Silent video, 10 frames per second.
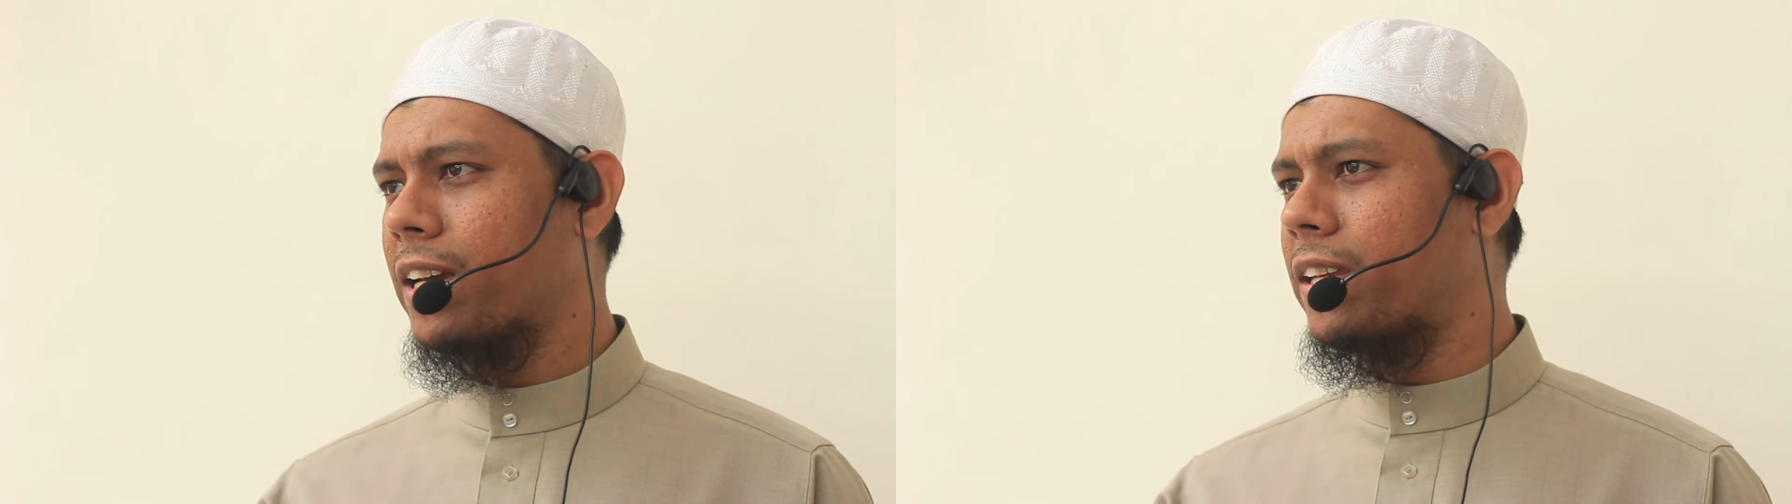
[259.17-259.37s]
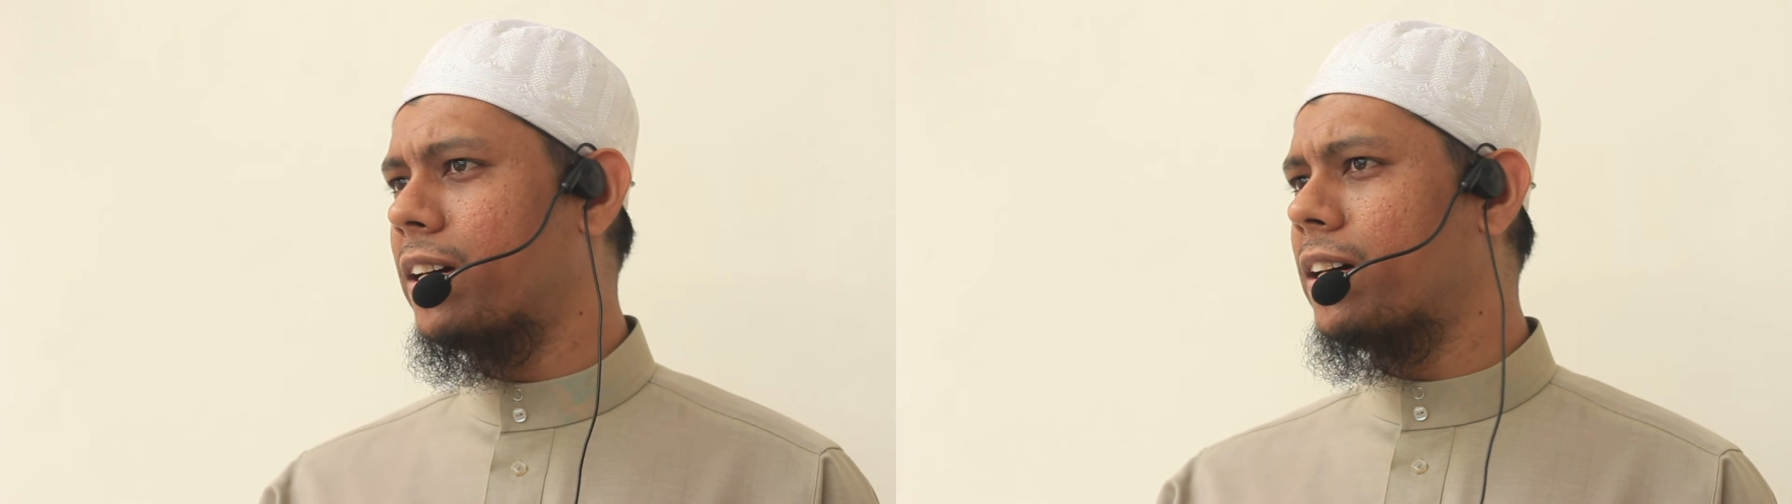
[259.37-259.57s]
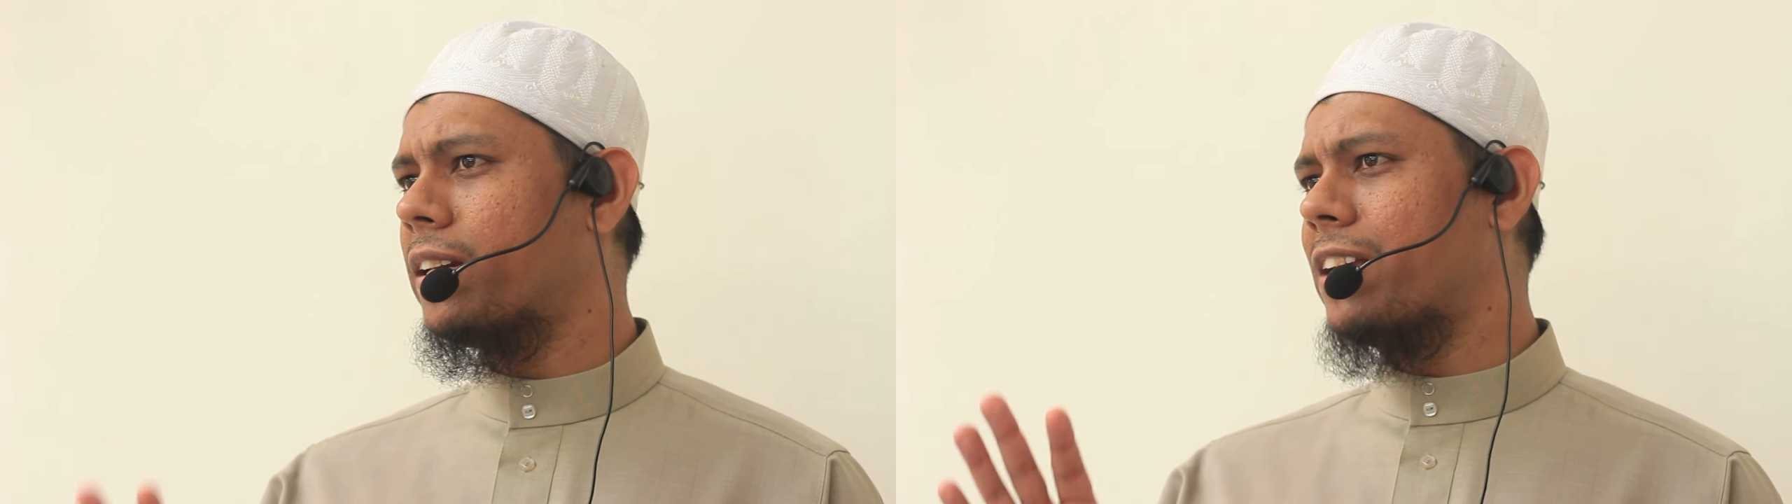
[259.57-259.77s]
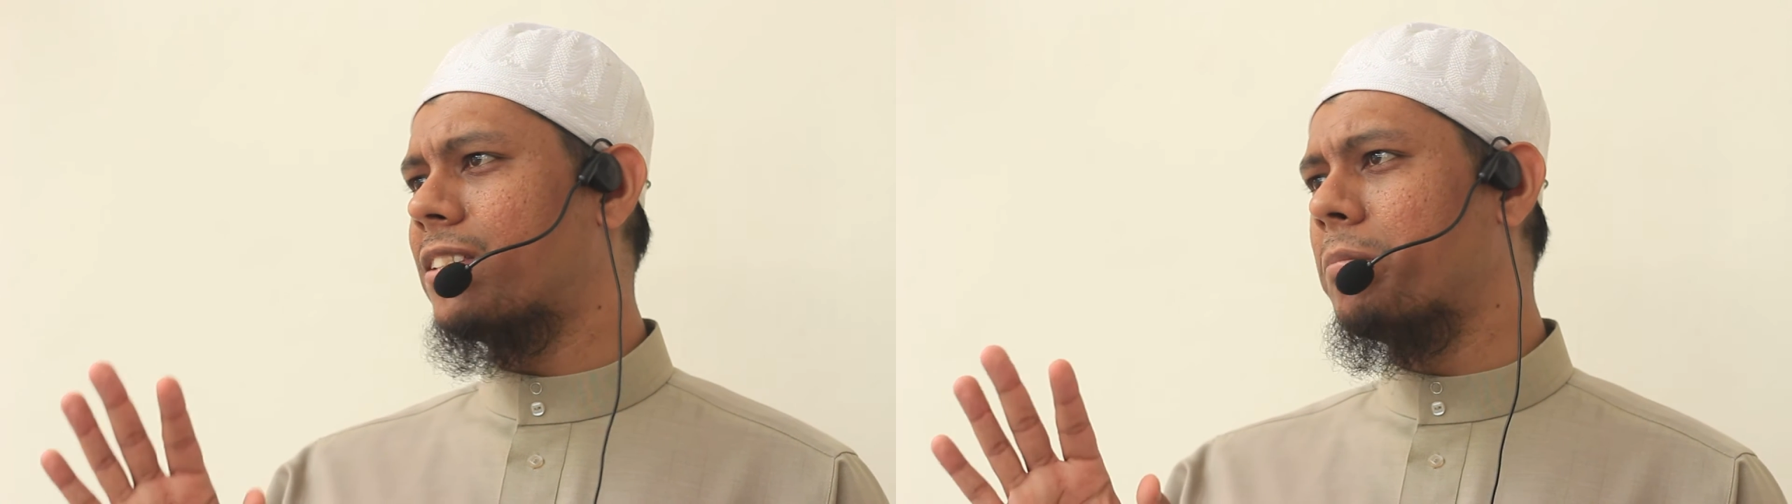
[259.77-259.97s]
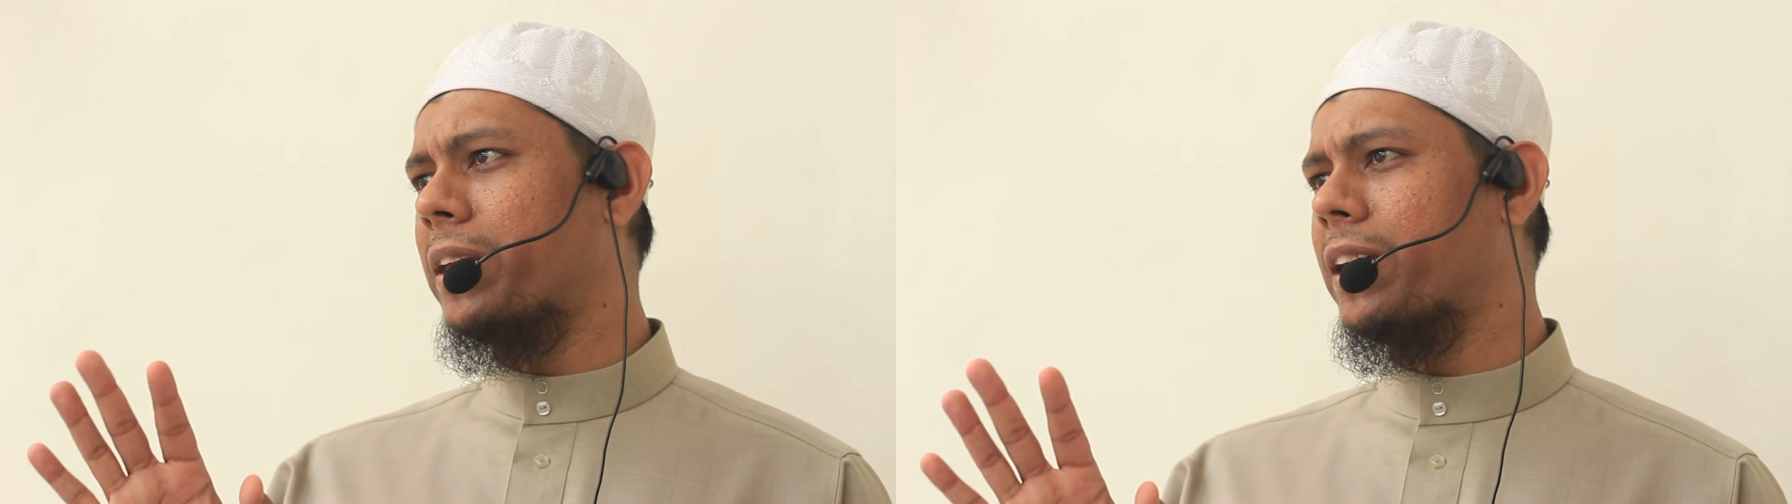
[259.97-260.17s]
Here there is
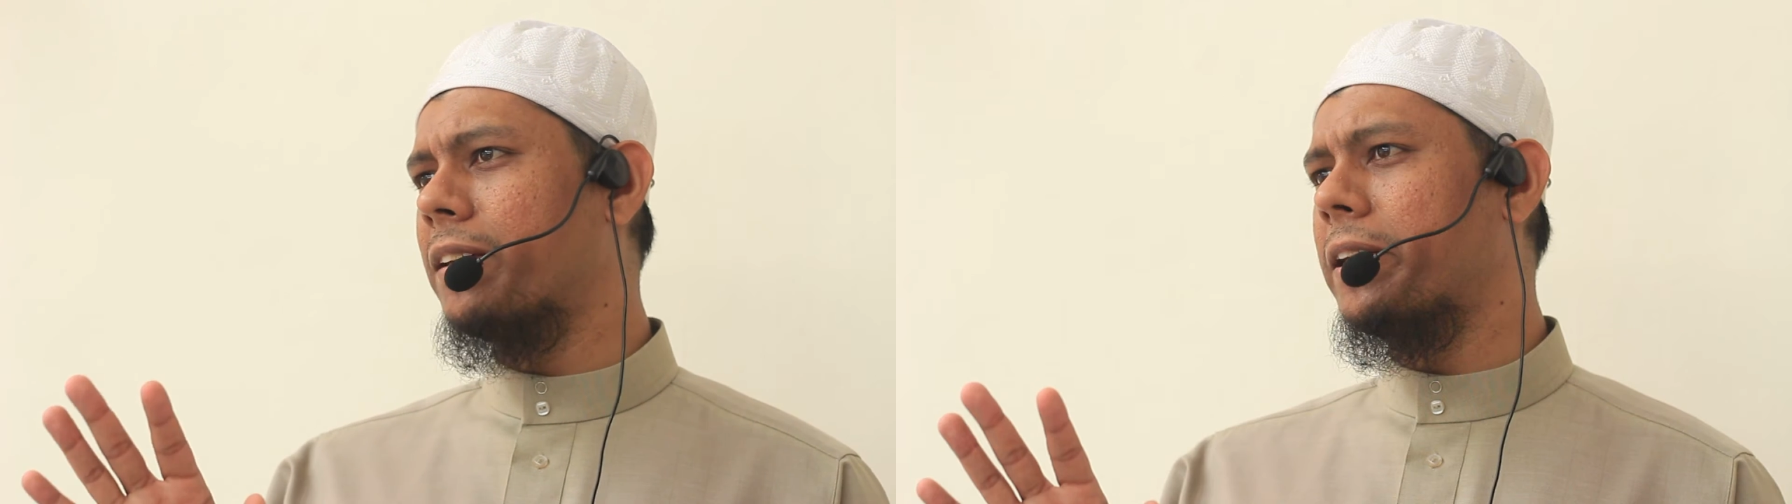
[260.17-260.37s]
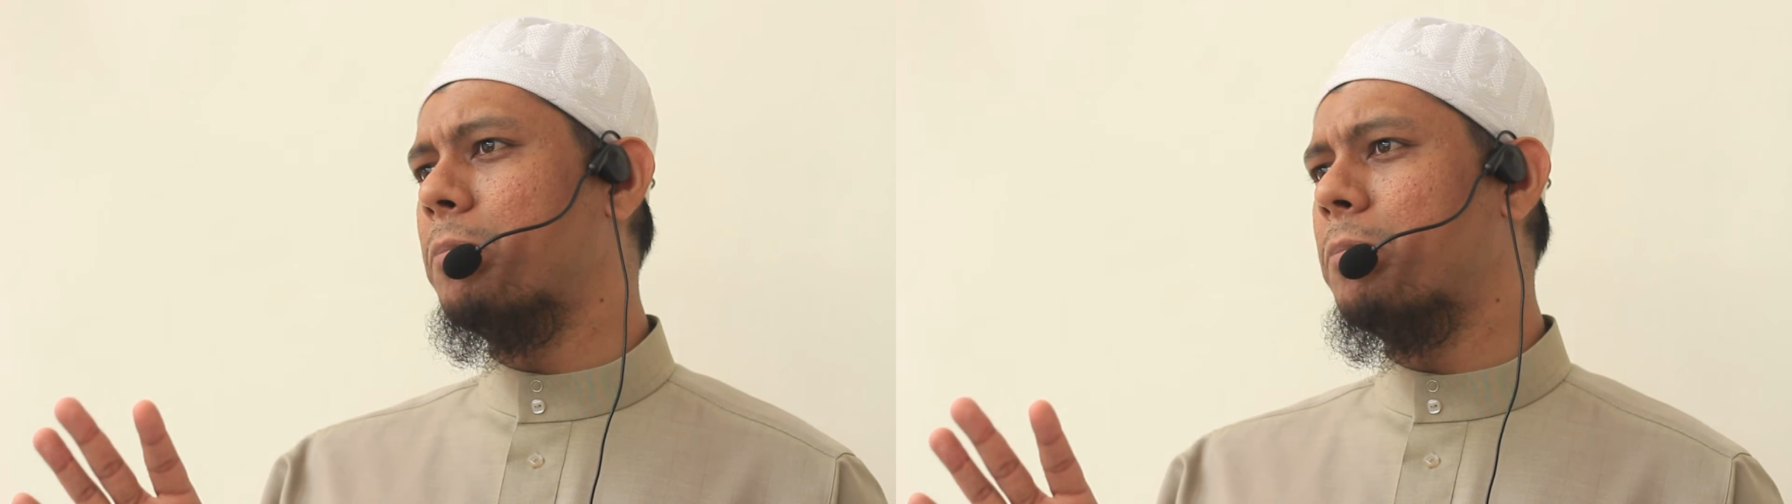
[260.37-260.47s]
something